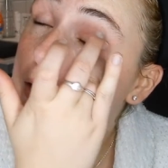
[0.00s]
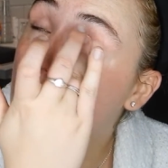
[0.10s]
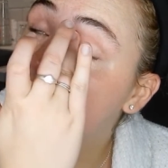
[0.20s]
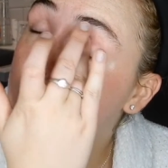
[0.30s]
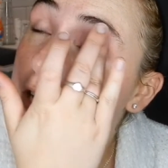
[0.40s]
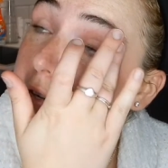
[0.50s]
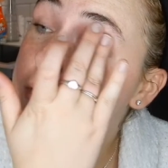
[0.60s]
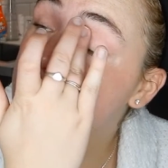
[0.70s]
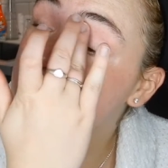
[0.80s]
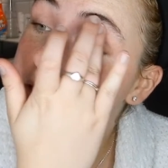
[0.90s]
Like I've
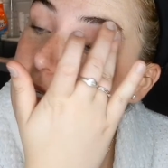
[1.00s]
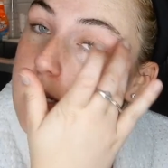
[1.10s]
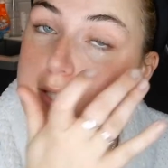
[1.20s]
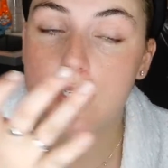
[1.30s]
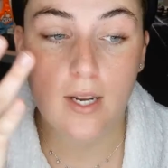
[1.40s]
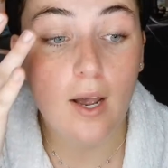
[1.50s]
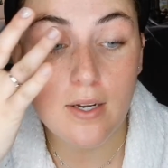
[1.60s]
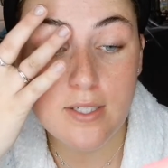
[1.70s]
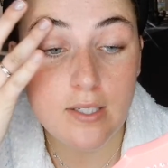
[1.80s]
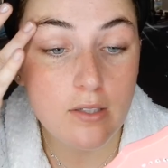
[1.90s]
noticed yesterday I
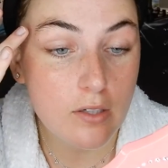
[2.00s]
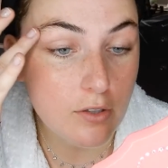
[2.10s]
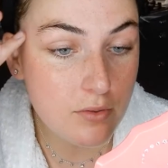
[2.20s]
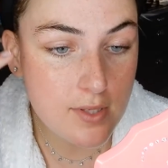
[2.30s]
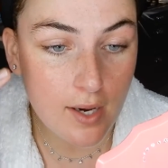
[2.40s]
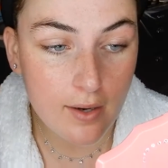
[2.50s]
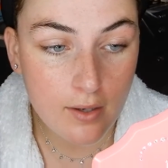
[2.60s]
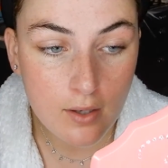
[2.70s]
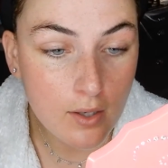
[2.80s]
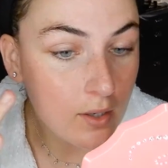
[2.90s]
didn't use
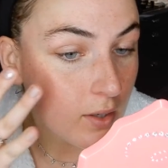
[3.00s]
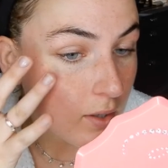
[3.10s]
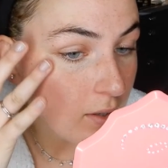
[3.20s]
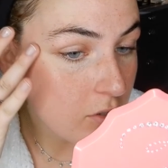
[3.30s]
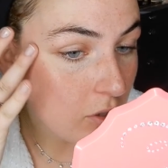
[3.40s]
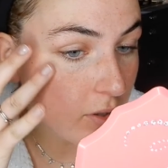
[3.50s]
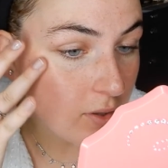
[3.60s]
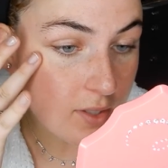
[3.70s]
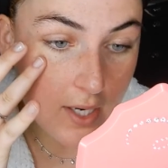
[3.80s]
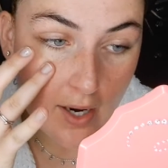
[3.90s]
it during
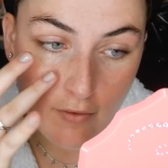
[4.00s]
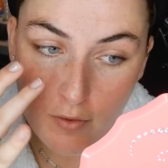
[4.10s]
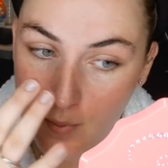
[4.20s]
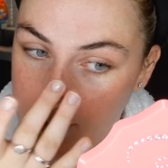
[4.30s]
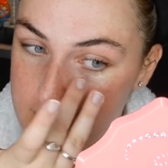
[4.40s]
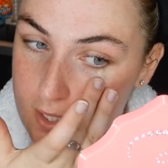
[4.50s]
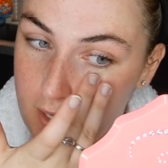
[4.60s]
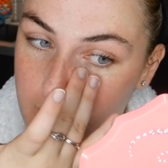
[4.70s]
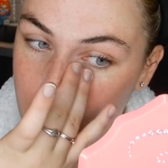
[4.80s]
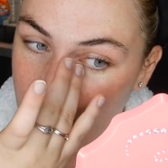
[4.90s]
the day for my
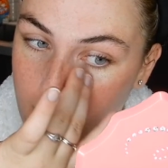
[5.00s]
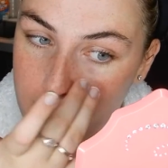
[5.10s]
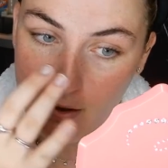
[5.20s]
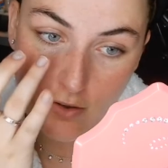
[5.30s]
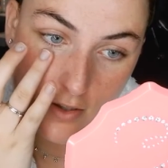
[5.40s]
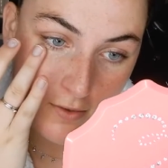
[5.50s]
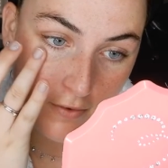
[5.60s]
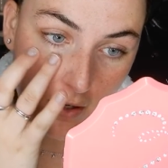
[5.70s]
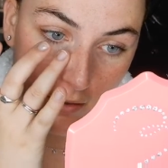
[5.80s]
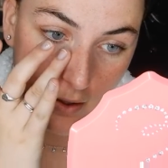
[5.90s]
skincare, and I just
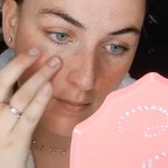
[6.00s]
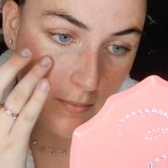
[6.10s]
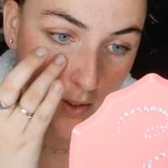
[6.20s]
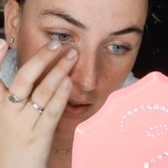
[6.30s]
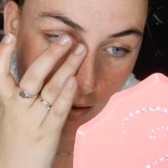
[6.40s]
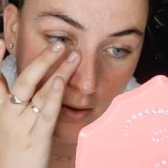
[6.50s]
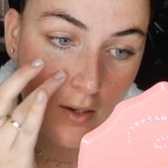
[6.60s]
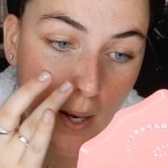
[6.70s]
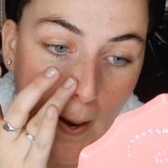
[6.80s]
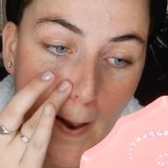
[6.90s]
felt like my
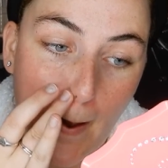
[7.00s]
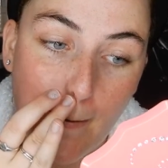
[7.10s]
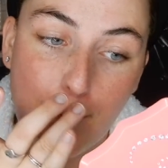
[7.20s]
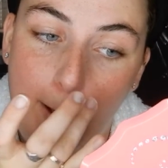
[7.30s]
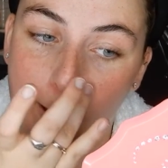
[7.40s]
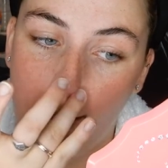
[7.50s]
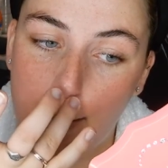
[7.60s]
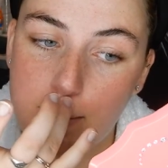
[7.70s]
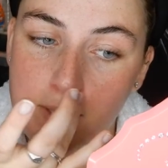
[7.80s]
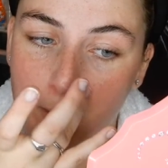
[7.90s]

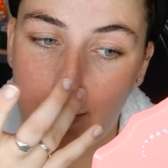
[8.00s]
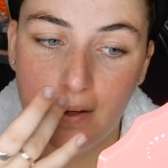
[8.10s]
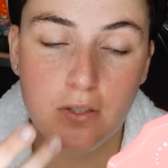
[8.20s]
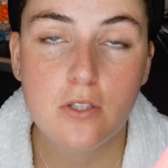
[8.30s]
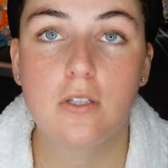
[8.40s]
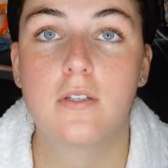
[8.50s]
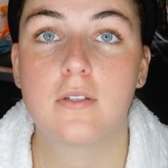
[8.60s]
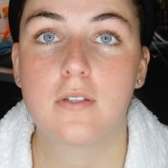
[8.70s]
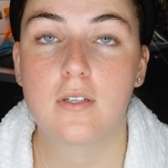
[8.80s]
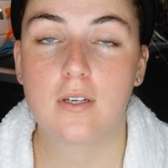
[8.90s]
bags looked
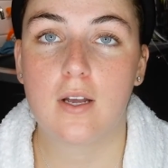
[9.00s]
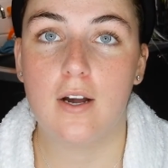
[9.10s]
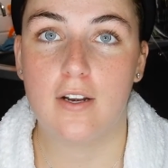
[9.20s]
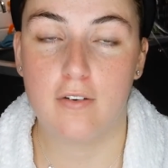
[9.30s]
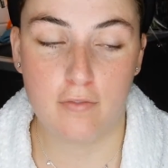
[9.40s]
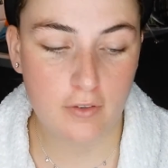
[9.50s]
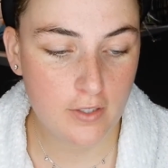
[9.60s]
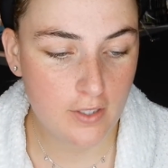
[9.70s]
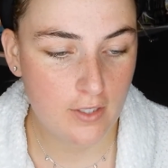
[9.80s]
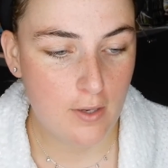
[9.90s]
kind of
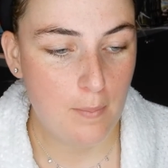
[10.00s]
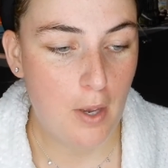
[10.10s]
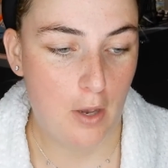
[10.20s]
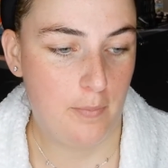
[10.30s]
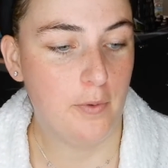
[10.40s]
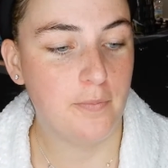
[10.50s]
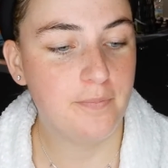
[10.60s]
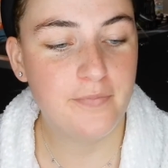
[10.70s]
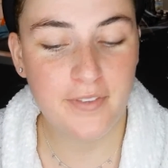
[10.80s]
purple.